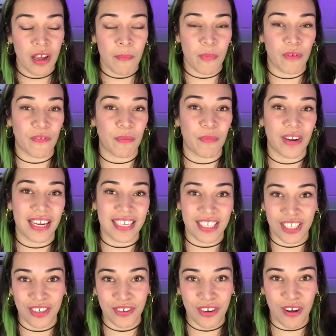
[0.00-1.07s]
but from what I
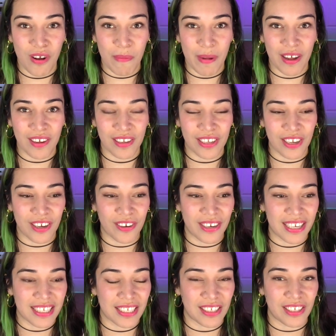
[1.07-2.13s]
do know about CLO
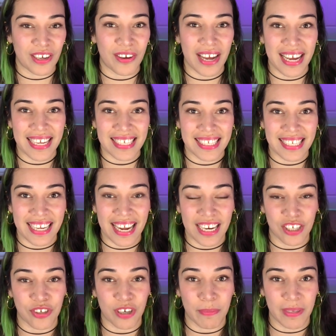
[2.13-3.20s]
is CLO has the
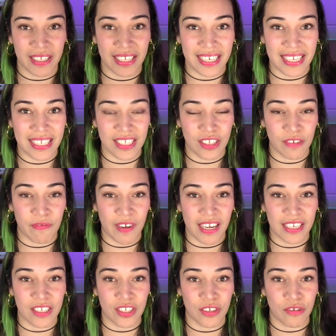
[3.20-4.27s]
extra abilities to
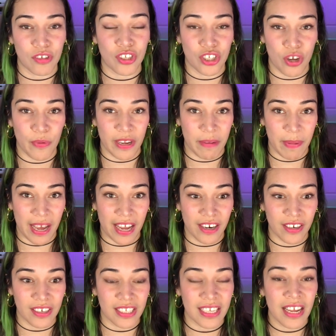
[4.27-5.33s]
fine-tune sewing
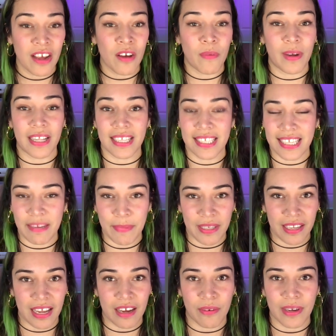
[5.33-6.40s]
patterns with seam
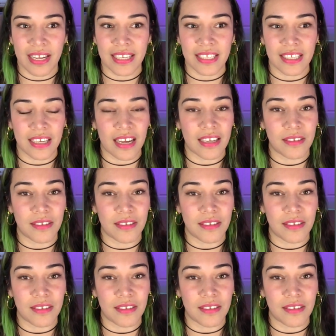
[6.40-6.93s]
allowance,